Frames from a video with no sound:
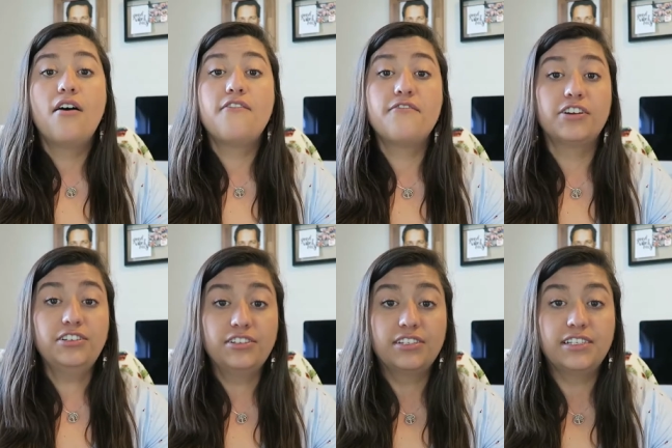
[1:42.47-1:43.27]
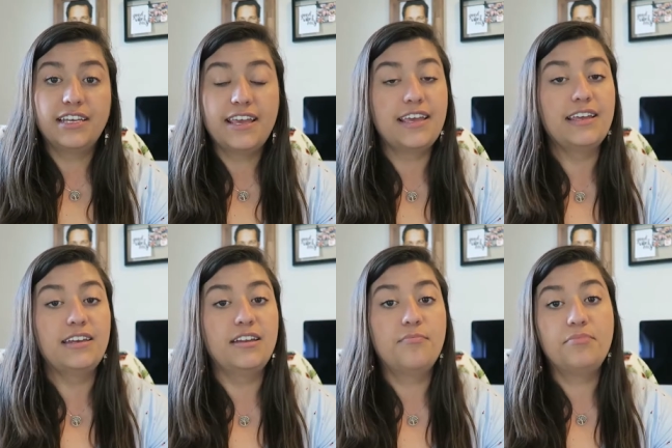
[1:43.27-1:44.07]
First
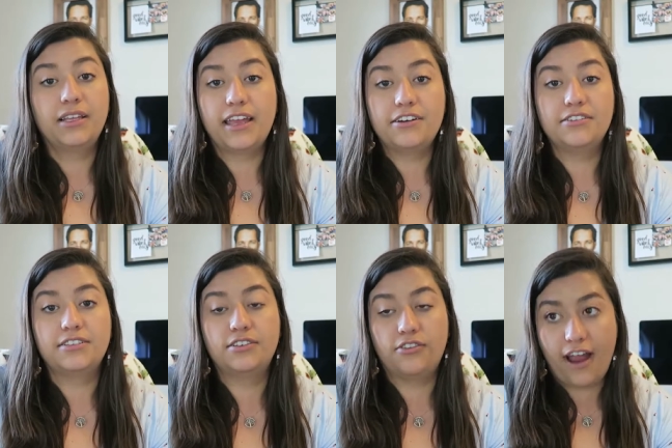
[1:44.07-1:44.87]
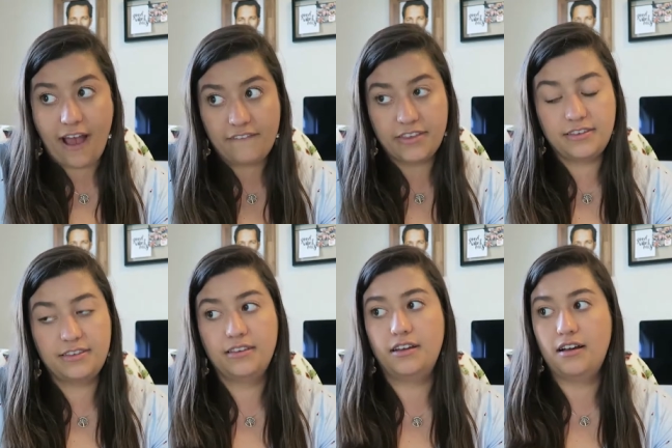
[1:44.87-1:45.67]
in Planners and
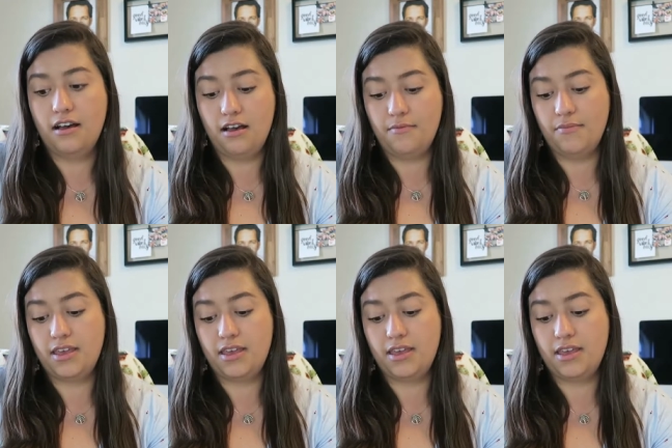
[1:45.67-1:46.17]
Crafts um,